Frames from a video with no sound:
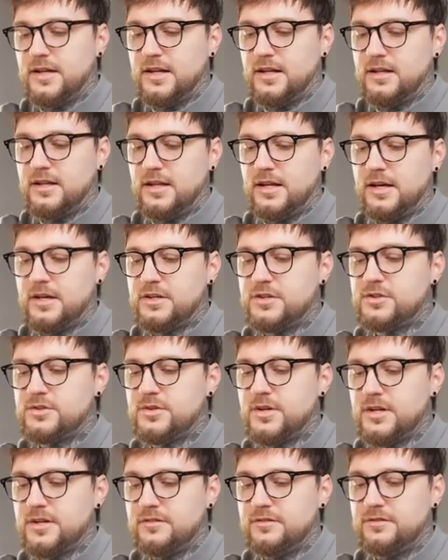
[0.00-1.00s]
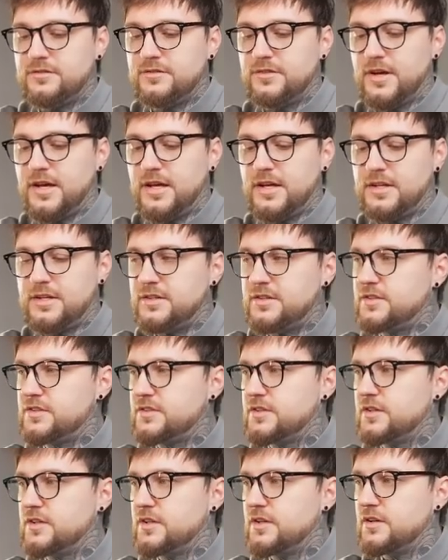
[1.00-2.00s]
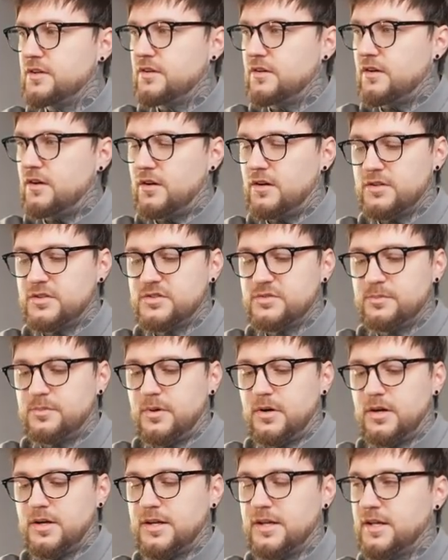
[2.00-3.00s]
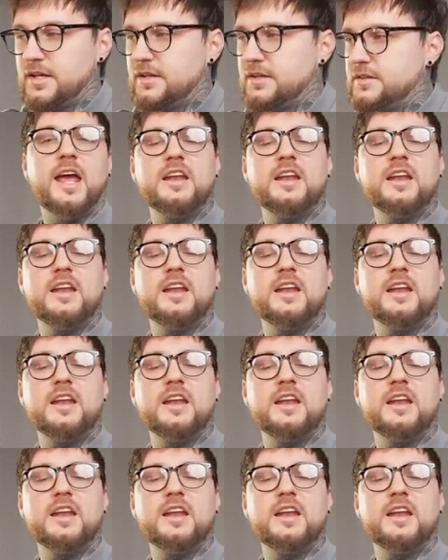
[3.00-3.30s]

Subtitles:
electric veins are sparking.